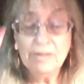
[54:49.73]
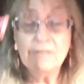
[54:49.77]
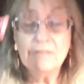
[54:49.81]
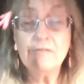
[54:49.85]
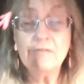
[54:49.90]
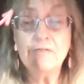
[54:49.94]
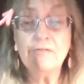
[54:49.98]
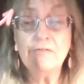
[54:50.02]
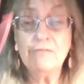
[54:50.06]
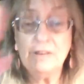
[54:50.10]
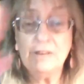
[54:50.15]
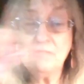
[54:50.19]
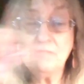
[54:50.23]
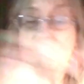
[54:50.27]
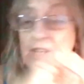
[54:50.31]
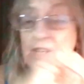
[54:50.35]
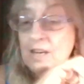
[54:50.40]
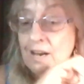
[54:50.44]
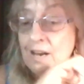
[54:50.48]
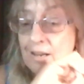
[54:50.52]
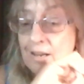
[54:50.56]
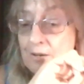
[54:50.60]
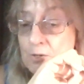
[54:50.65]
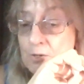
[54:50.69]

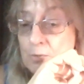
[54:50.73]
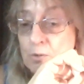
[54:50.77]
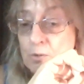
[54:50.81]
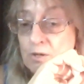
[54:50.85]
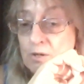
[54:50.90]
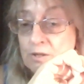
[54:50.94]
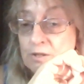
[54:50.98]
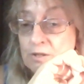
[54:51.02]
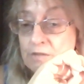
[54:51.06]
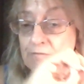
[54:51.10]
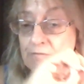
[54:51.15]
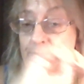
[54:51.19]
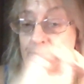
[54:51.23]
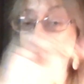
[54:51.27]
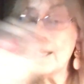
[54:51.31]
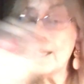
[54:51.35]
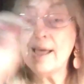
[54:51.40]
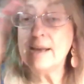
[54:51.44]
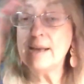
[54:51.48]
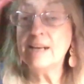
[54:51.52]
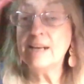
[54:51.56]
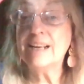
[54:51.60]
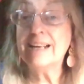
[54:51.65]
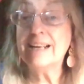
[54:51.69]
$50 worth of
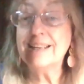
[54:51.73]
my